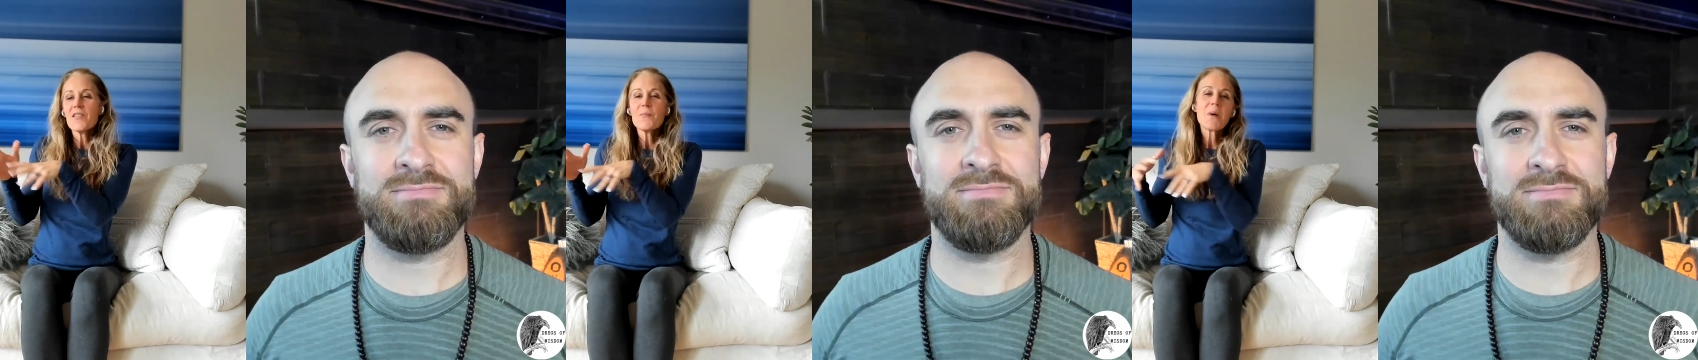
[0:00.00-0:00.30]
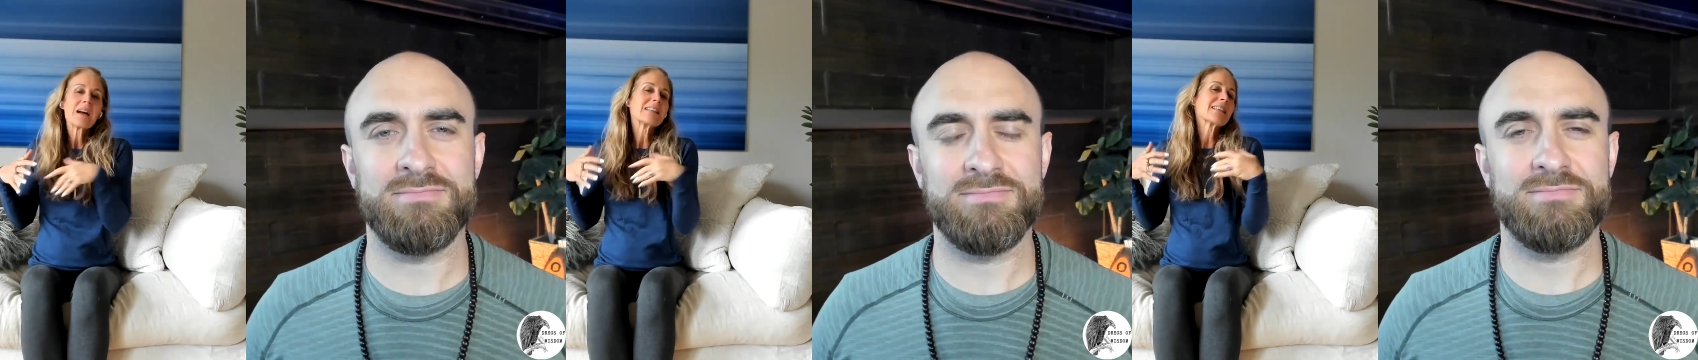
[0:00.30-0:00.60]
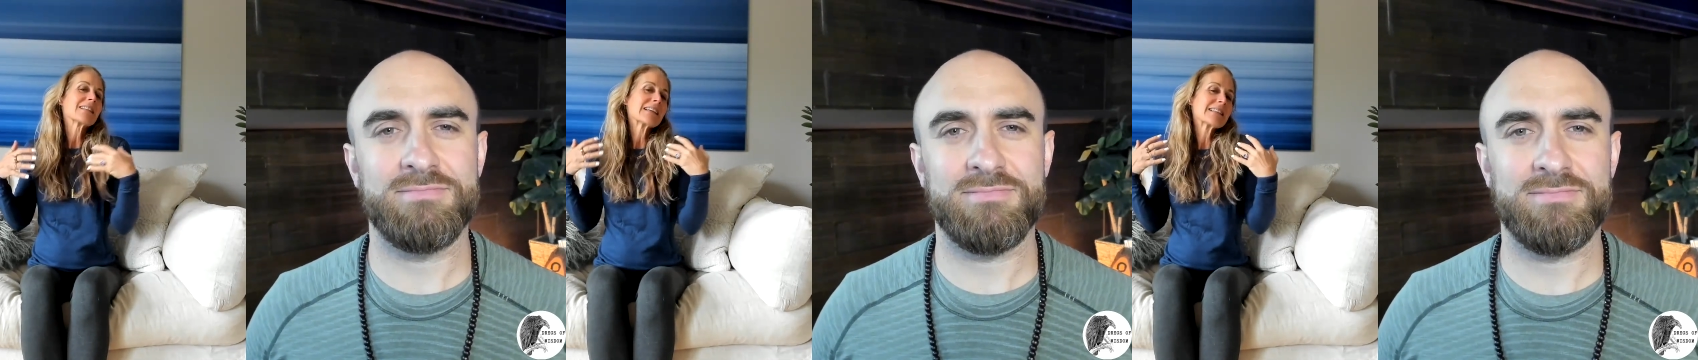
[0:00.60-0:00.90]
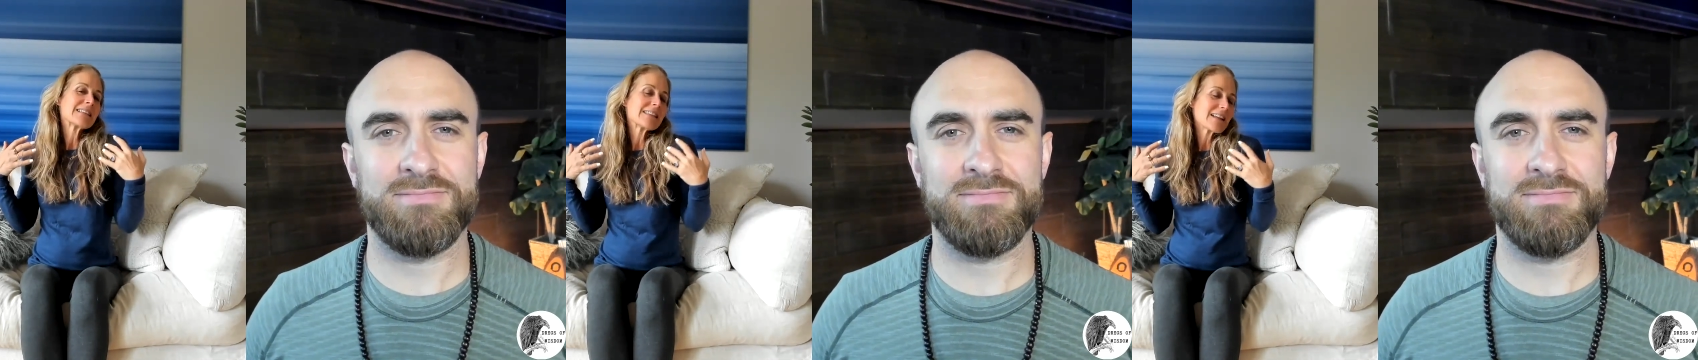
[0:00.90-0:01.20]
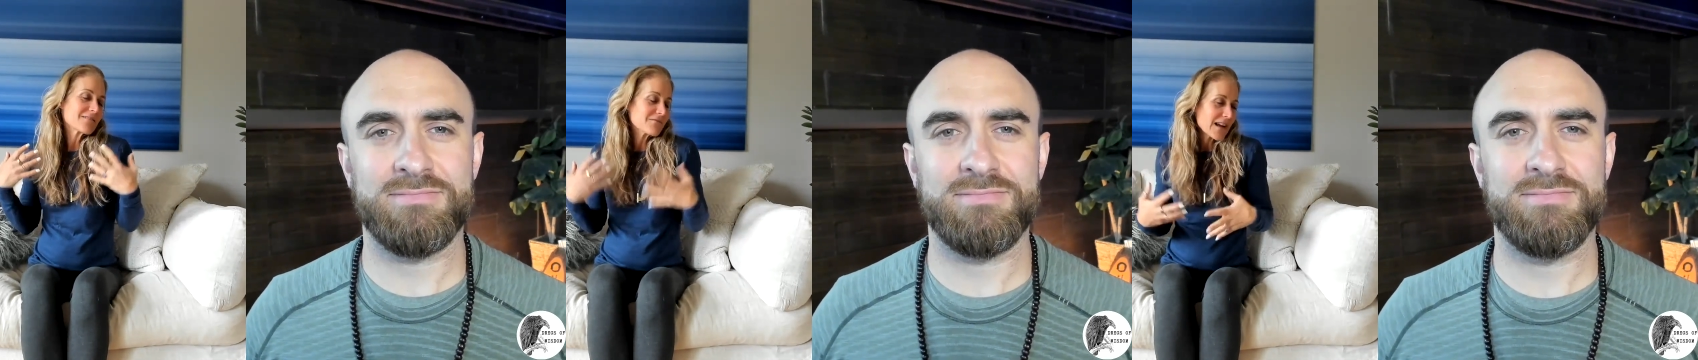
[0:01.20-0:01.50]
Speaker 1: The bodies that like to
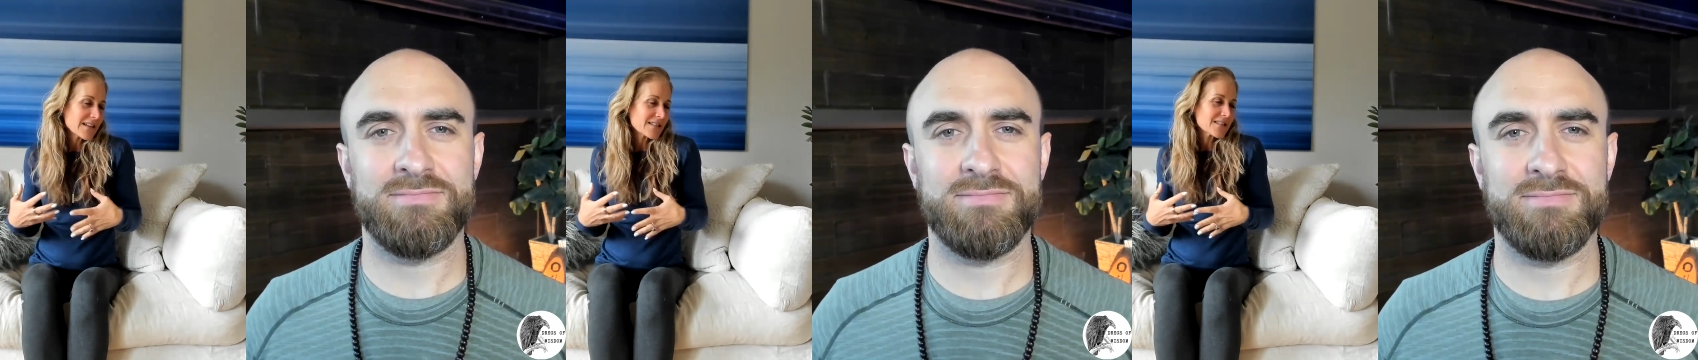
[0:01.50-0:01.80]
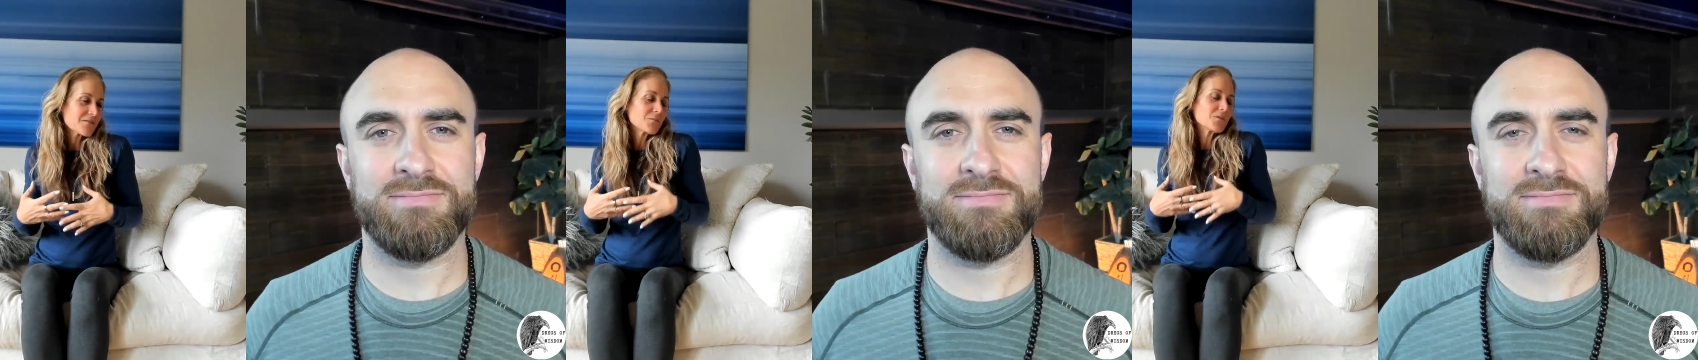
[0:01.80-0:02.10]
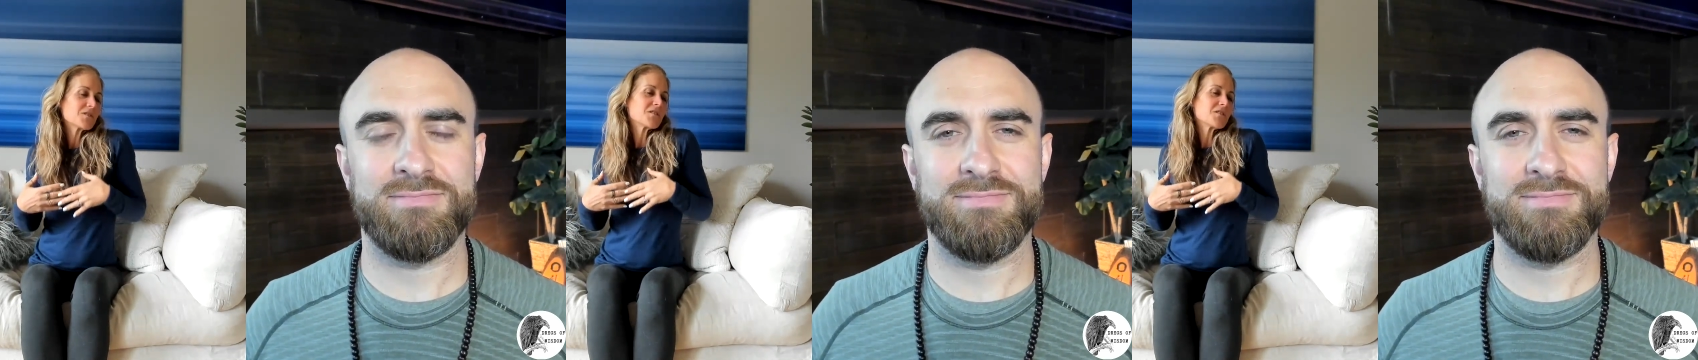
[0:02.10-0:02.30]
stay at rest were